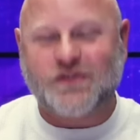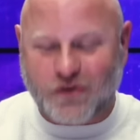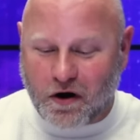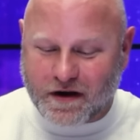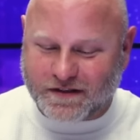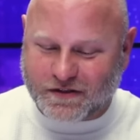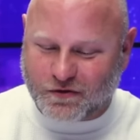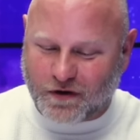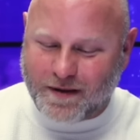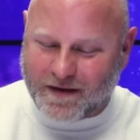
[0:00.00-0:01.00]
started
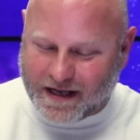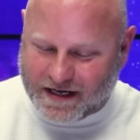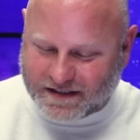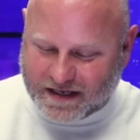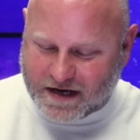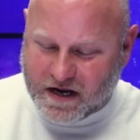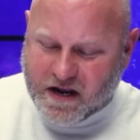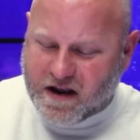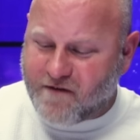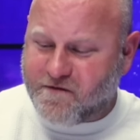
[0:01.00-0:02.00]
screaming and he said,
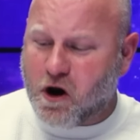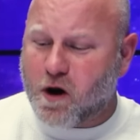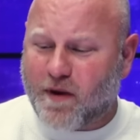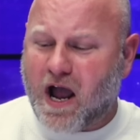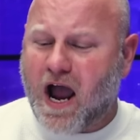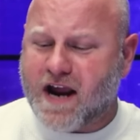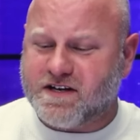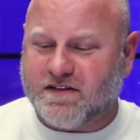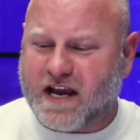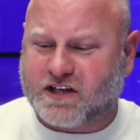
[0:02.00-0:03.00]
If you're behind
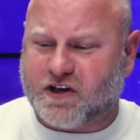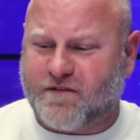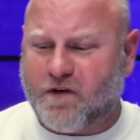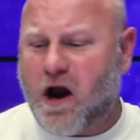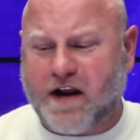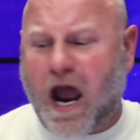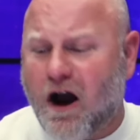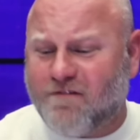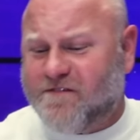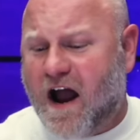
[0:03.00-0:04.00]
election fraud,
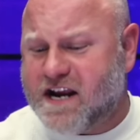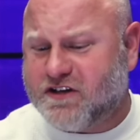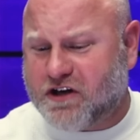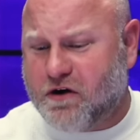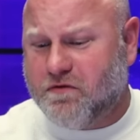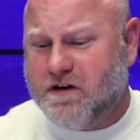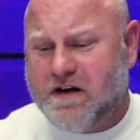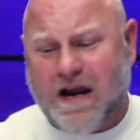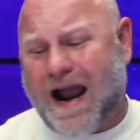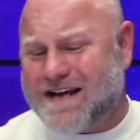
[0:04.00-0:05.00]
I'll find you.
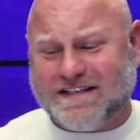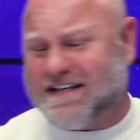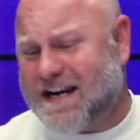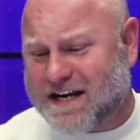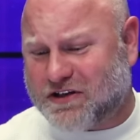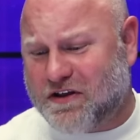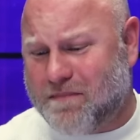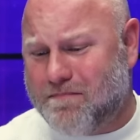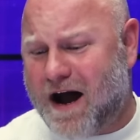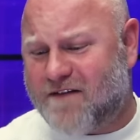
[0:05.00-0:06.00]
I did it to the
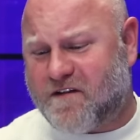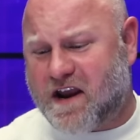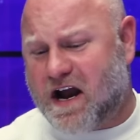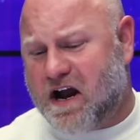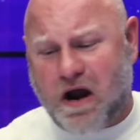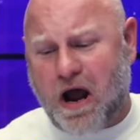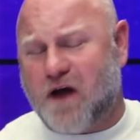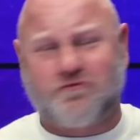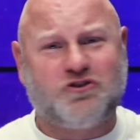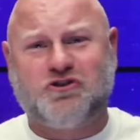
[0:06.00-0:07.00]
mafia.
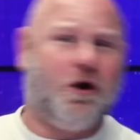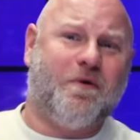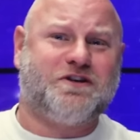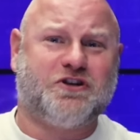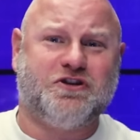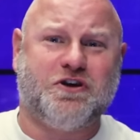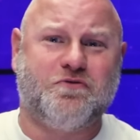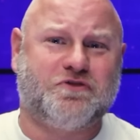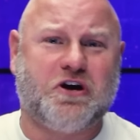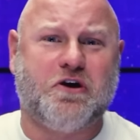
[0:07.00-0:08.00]
I'll do it to
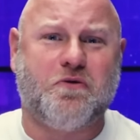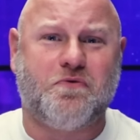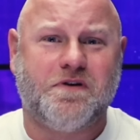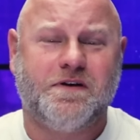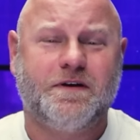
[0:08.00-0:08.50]
you too.